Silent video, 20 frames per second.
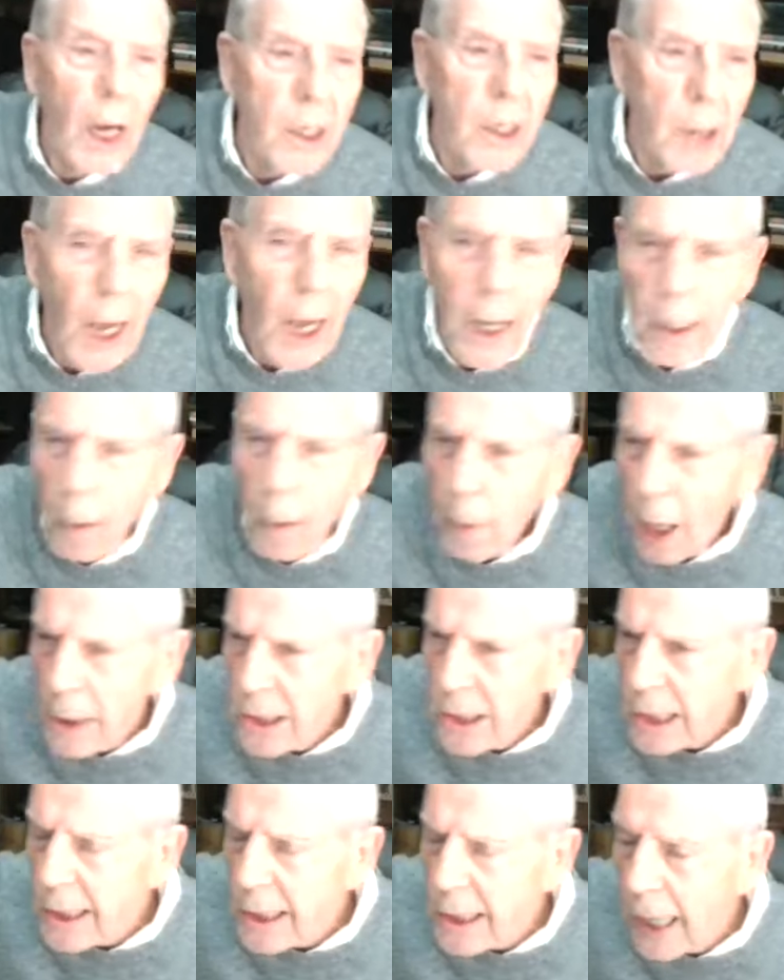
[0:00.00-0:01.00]
a, a,
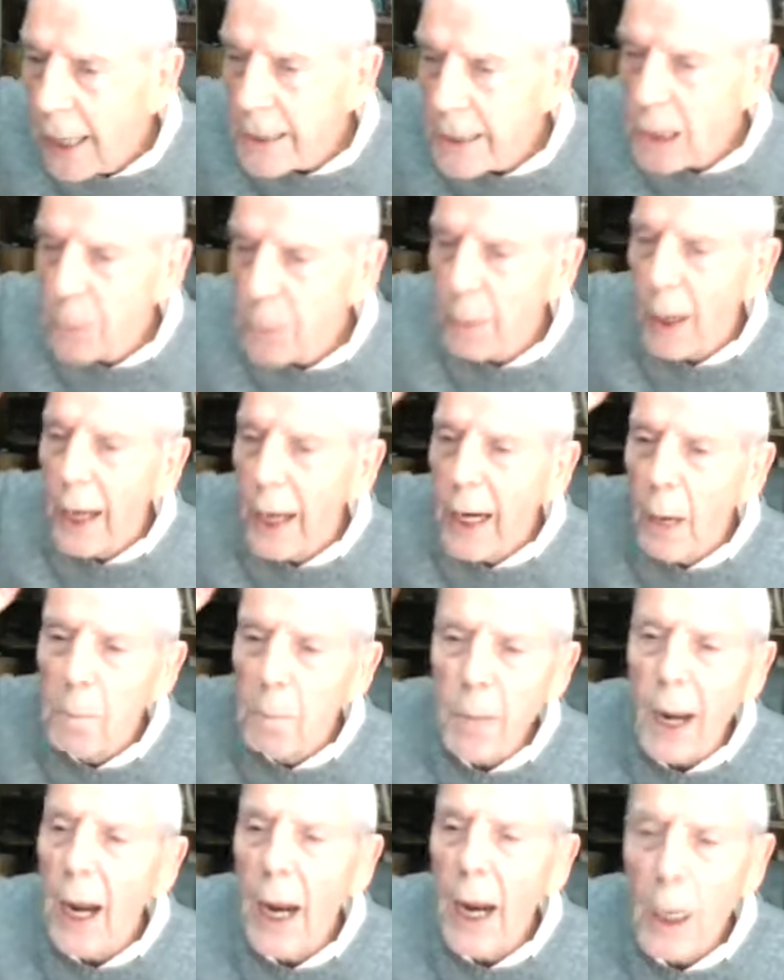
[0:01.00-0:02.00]
a stage play,
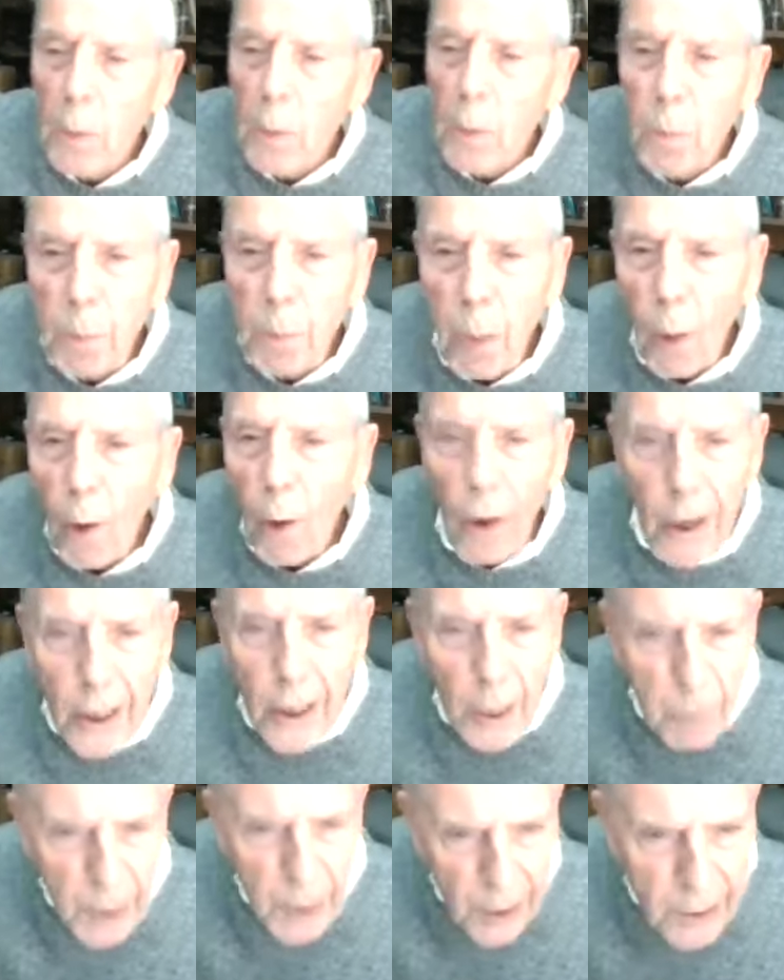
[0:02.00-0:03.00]
a man
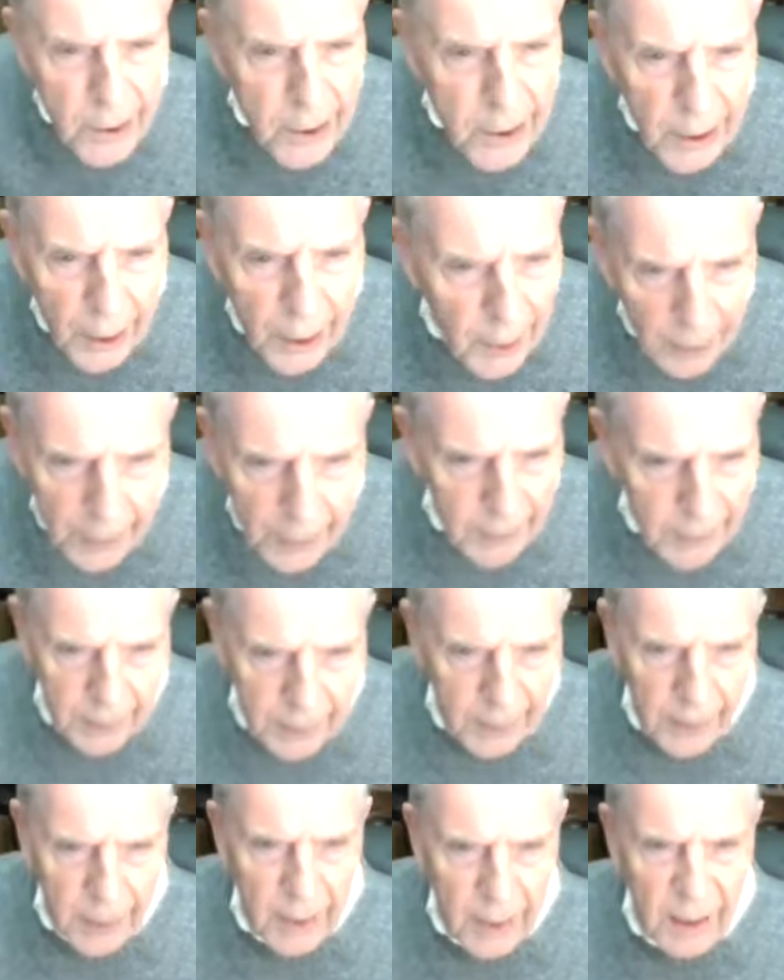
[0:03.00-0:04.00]
born to be
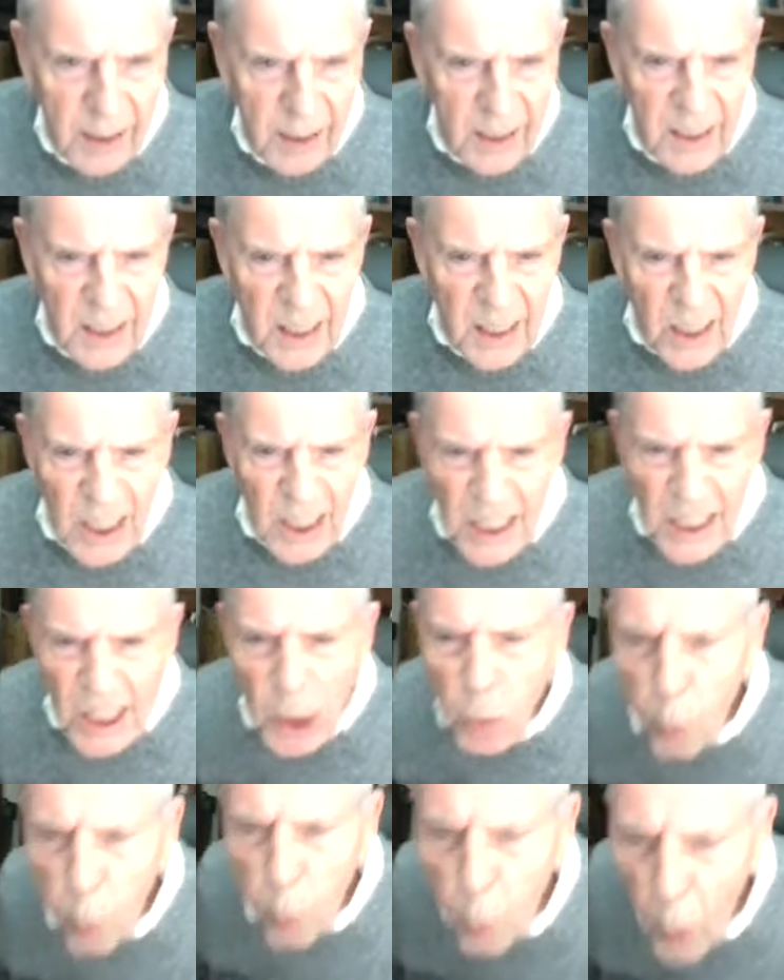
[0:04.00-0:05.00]
king.
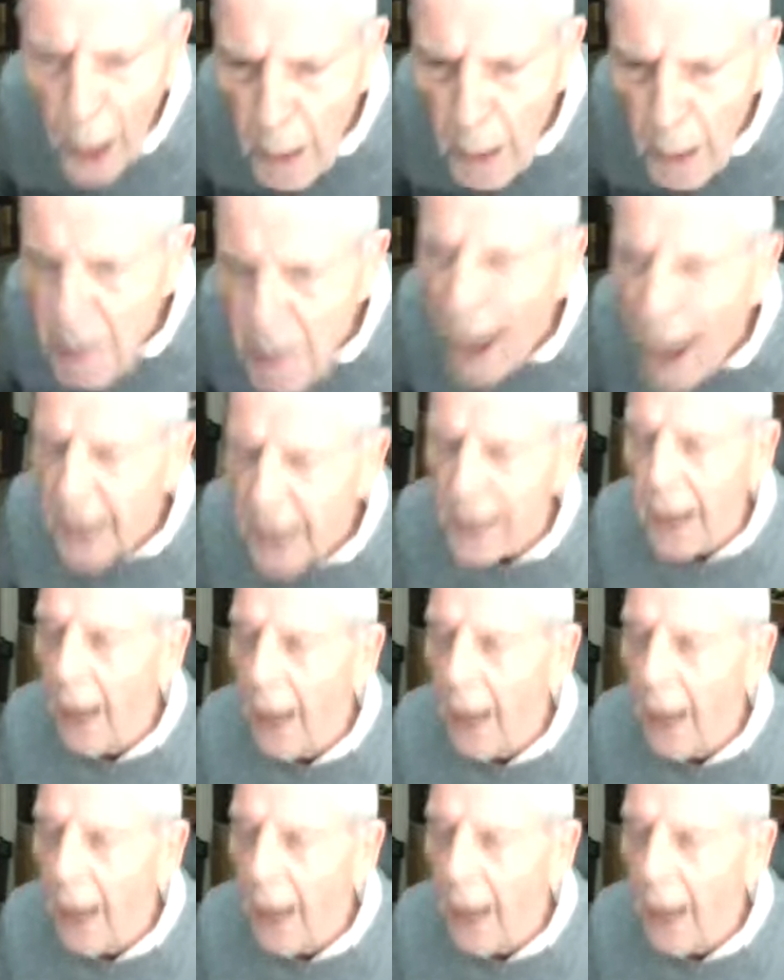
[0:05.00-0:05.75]
These women